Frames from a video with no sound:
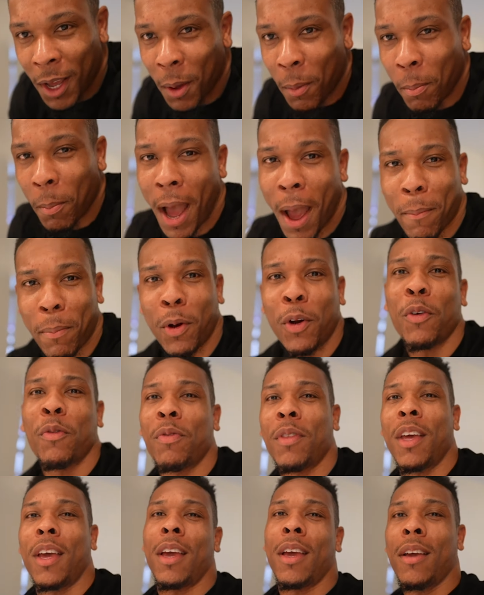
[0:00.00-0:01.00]
my
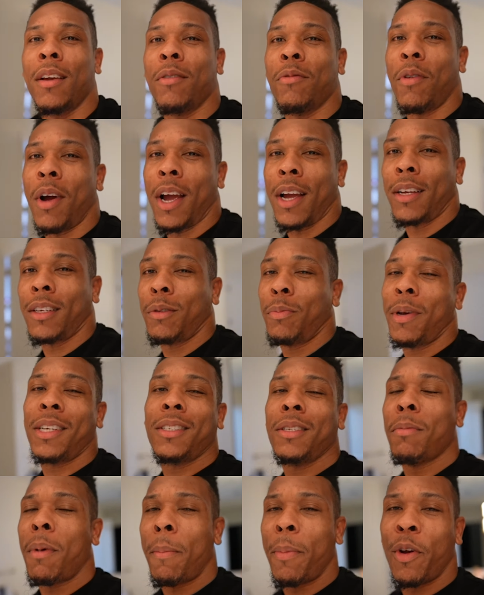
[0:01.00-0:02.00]
birthday, right?
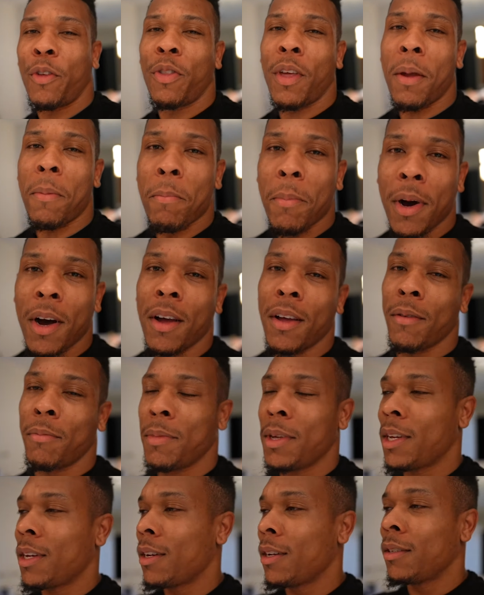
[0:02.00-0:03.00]
Especially my birthday month,
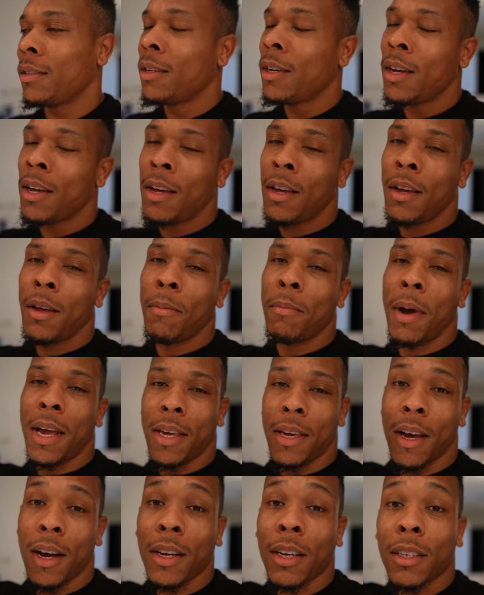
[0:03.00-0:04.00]
because my
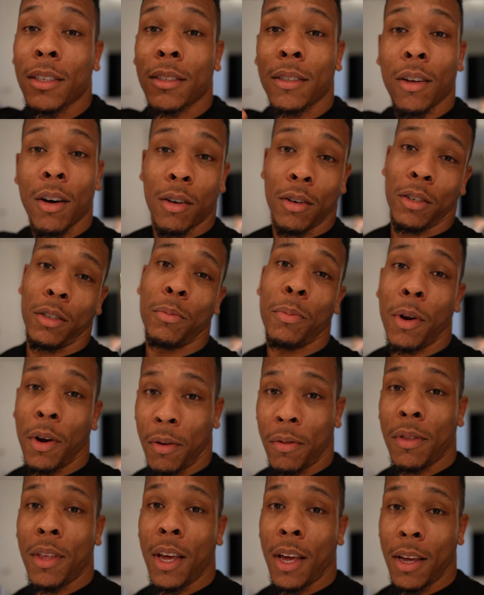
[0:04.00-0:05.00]
youngest daughter's
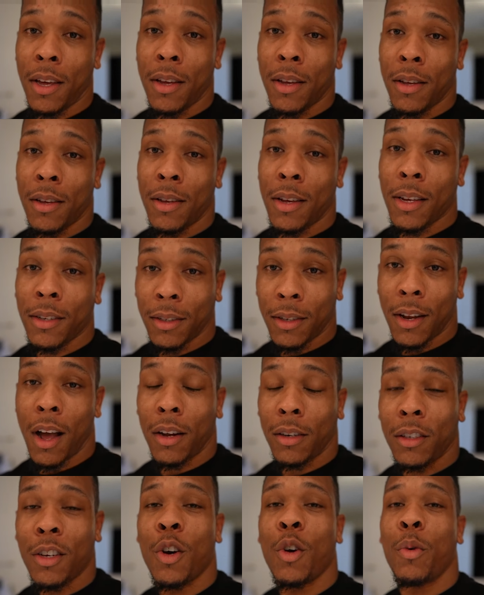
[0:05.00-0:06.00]
birthday is in
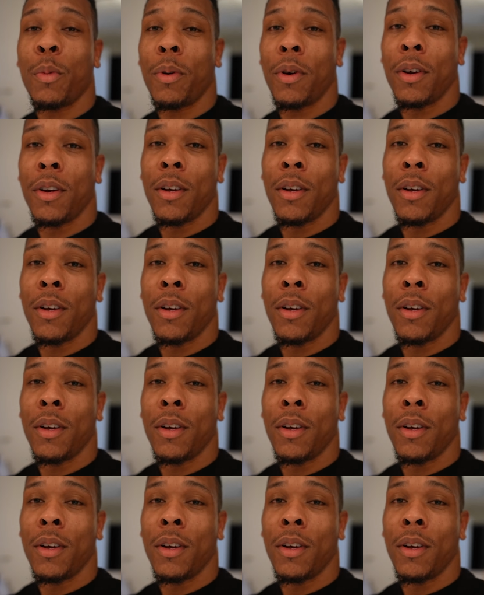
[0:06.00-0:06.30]
October.